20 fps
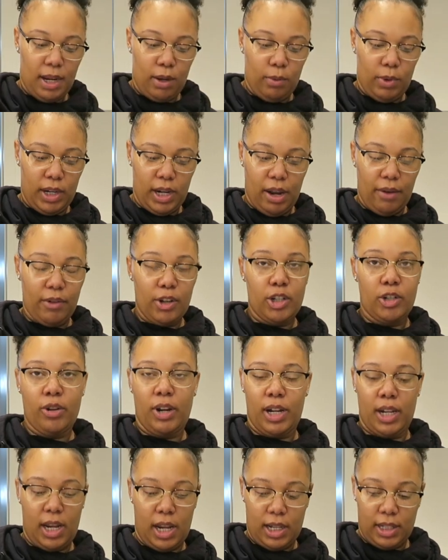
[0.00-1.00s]
whenever
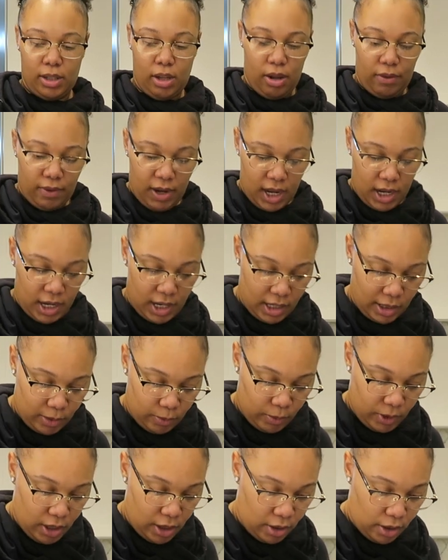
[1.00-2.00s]
Dre next off day is,
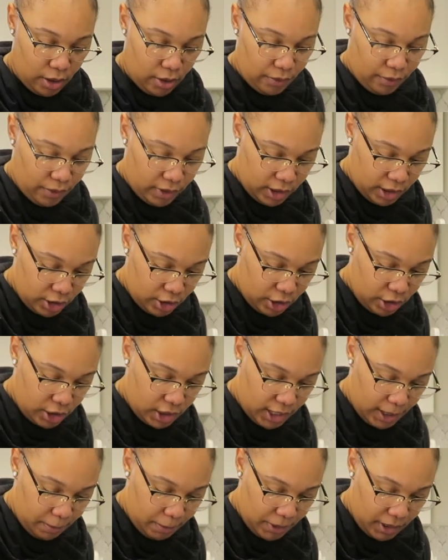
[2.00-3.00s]
we're gonna go furniture
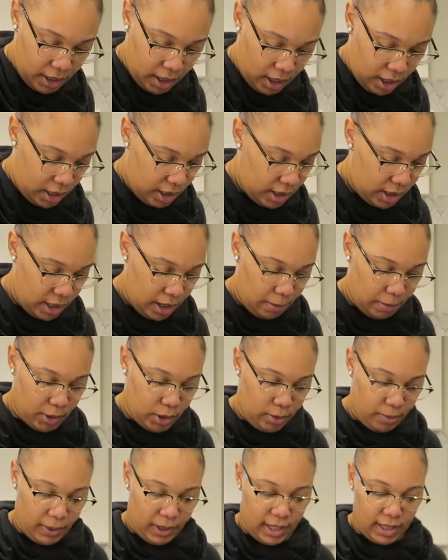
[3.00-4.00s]
shopping, y'all. I'm
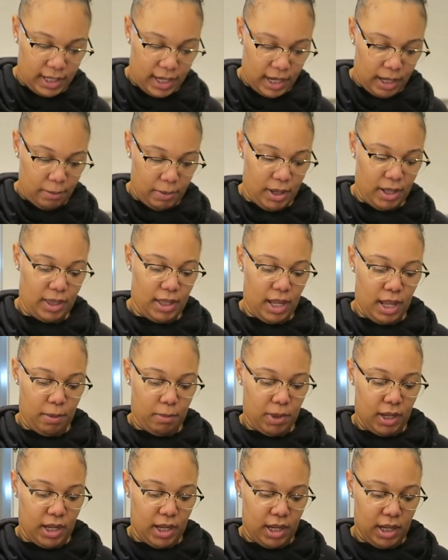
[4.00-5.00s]
super excited about
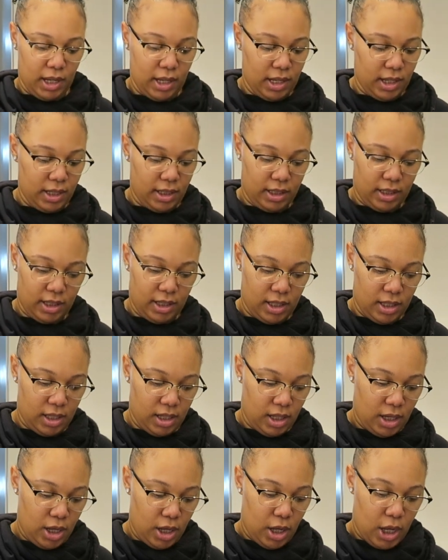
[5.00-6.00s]
that because
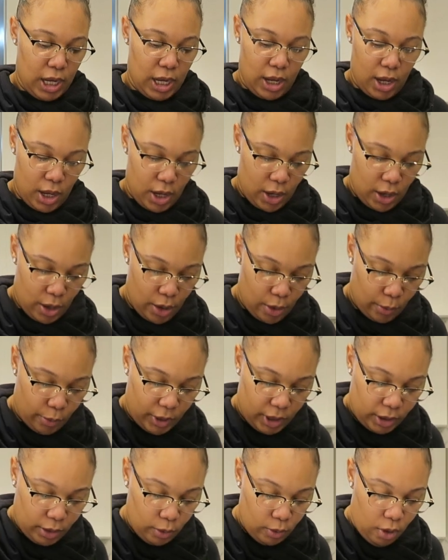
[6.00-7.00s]

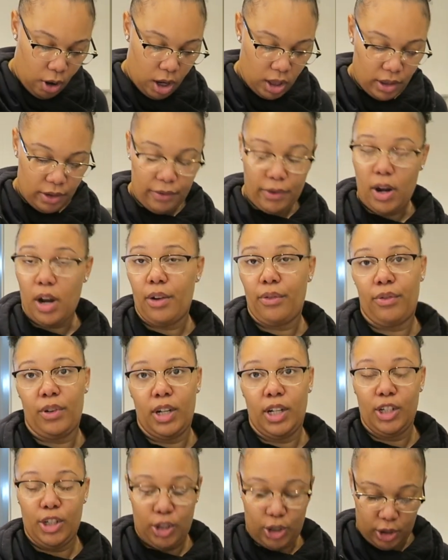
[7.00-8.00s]
we threw all of our
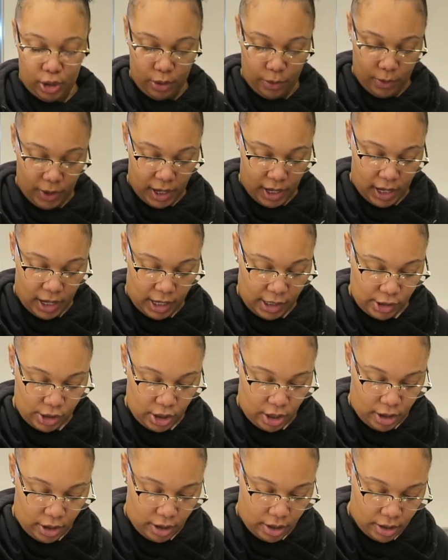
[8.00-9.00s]
furniture away, as
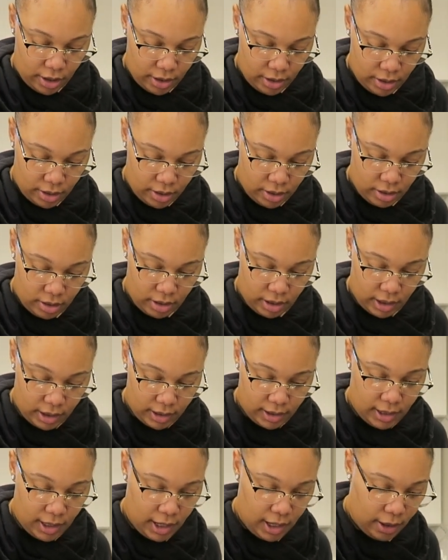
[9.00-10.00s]
y'all
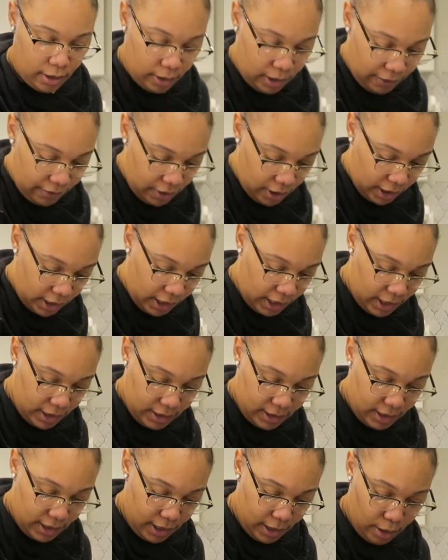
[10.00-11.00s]
can tell, if y'all
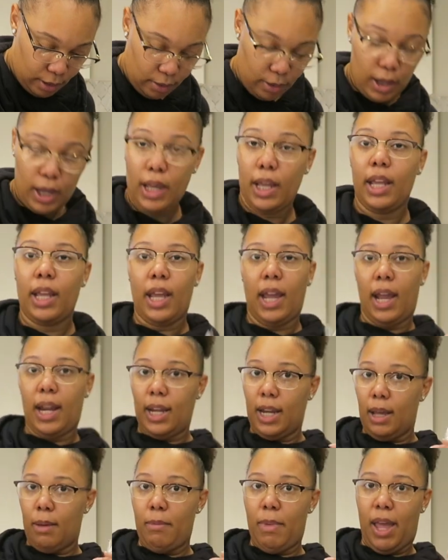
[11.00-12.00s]
can't tell.
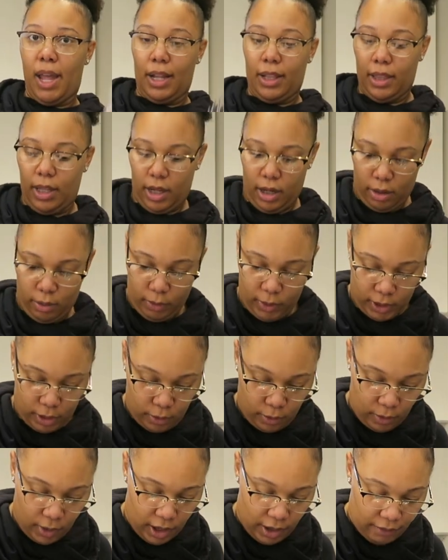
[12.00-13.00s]
And I'm back there. We
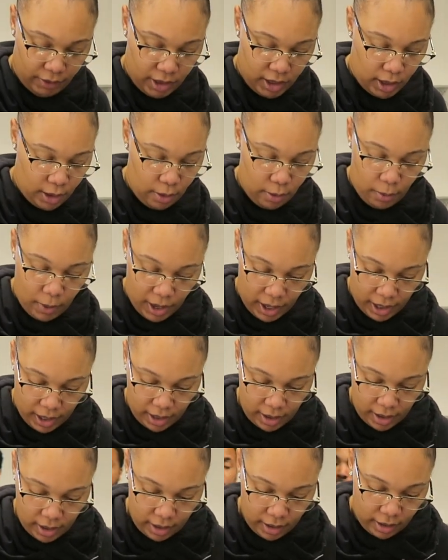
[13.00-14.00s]
threw everything
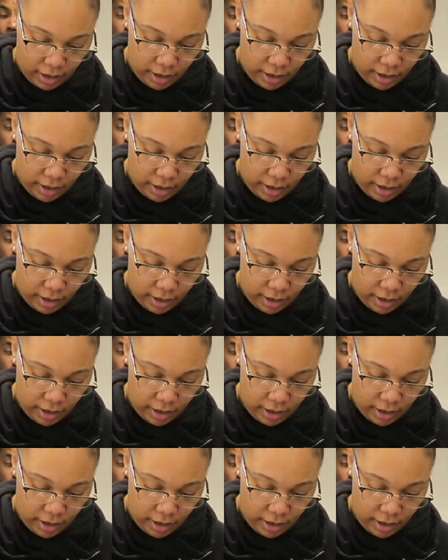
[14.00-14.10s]
away